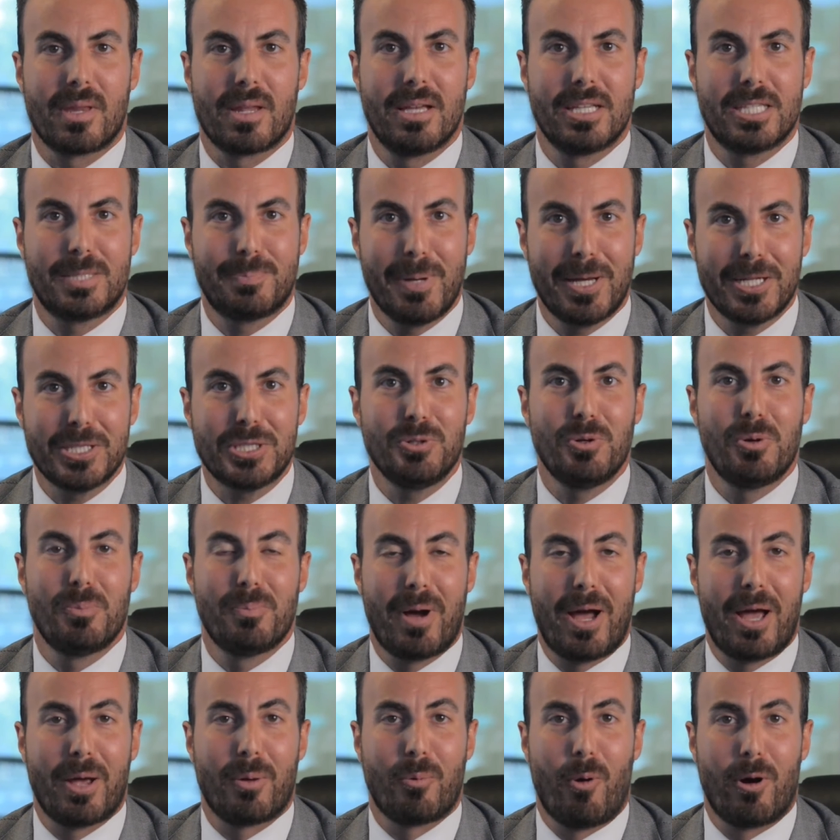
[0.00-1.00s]
Especially when
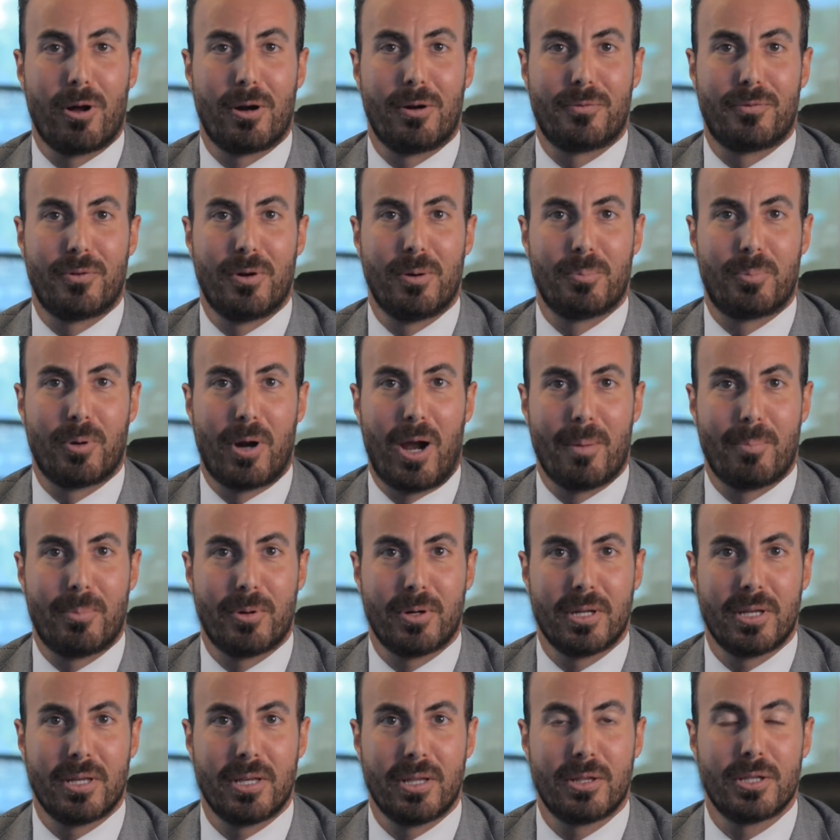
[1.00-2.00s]
buying waterfront
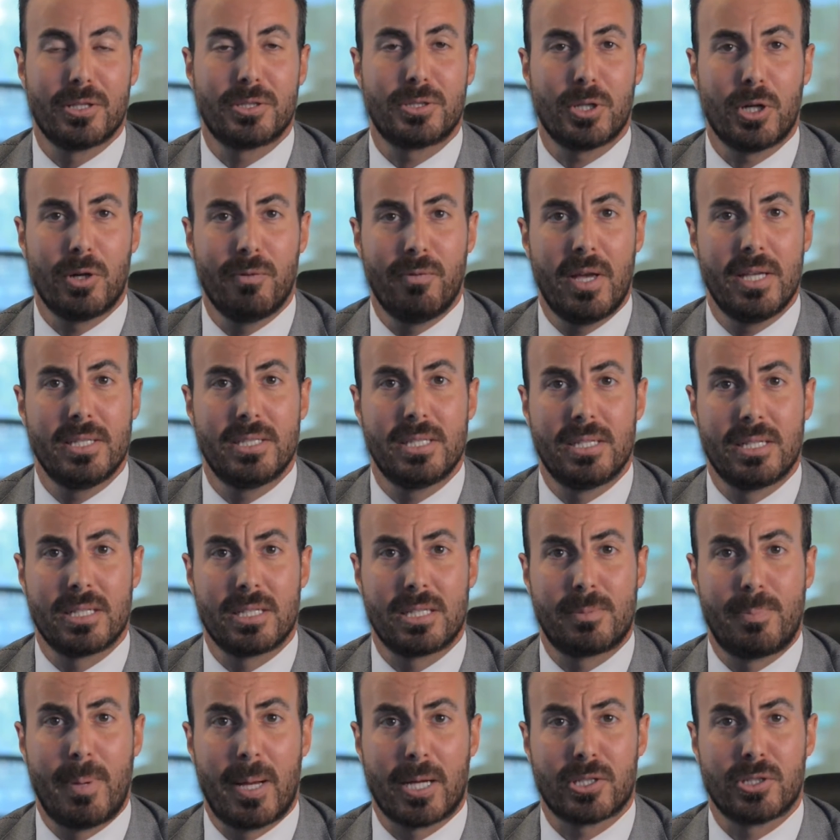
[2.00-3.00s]
property, the surveys and
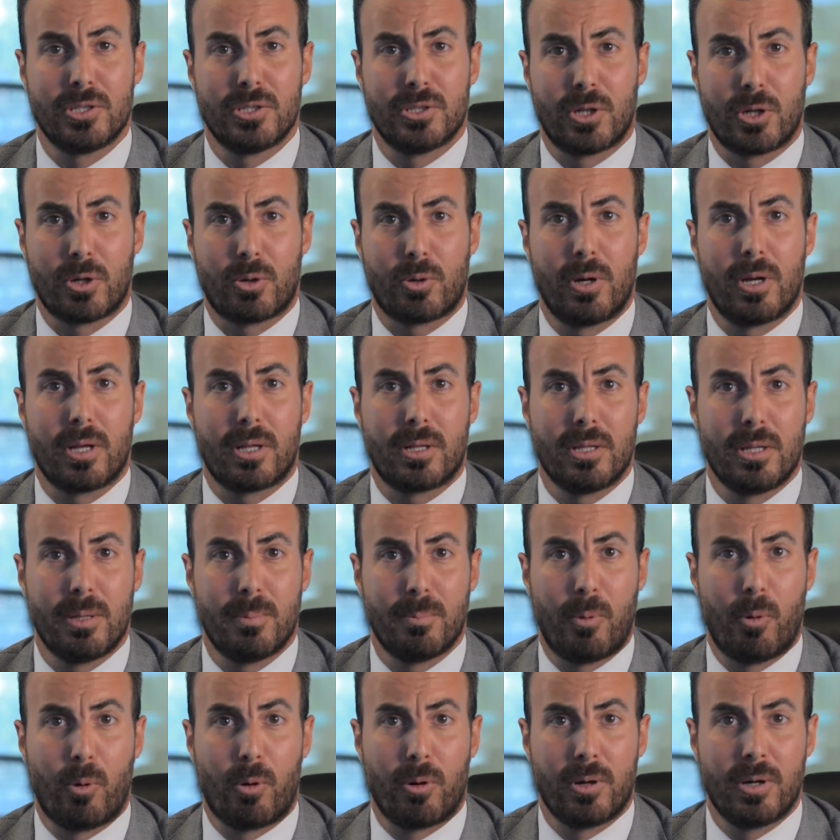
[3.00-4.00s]
inspections are critically
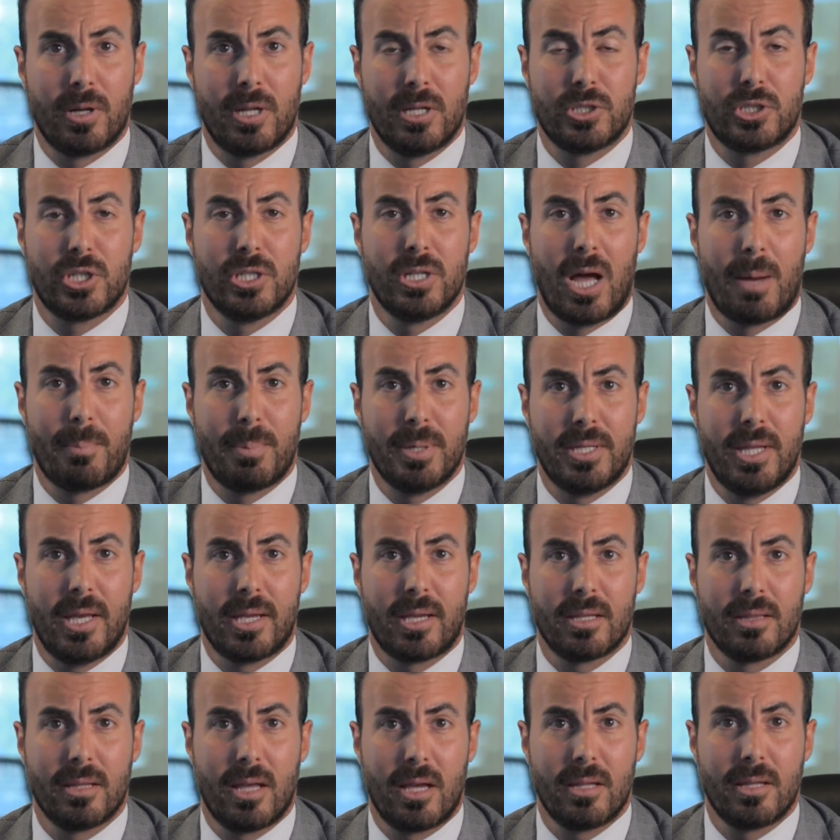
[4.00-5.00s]
important and should not be
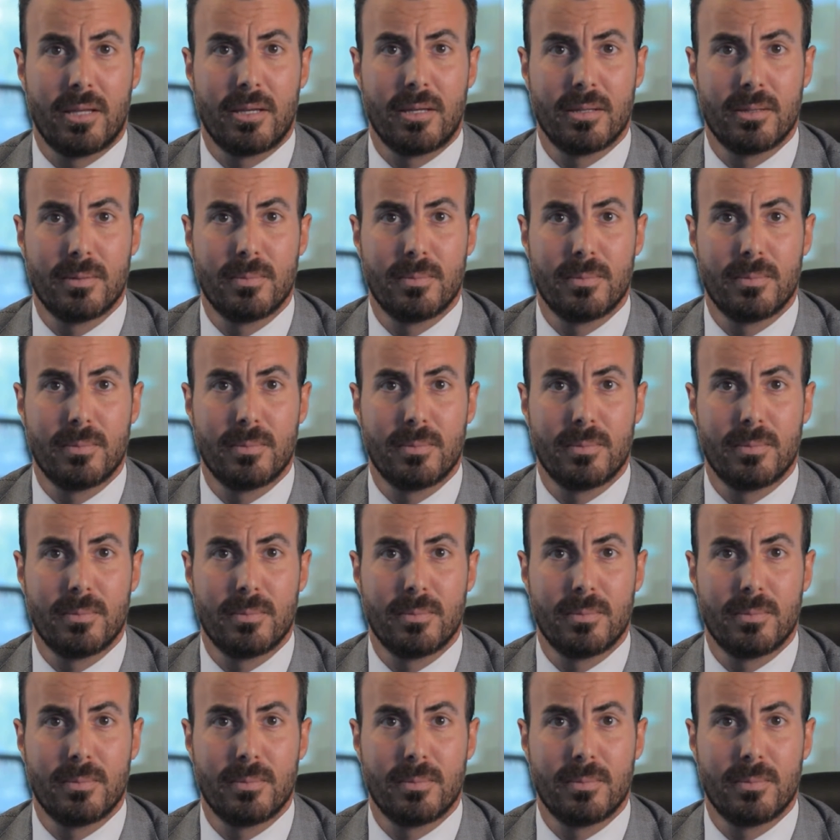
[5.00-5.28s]
taken lightly.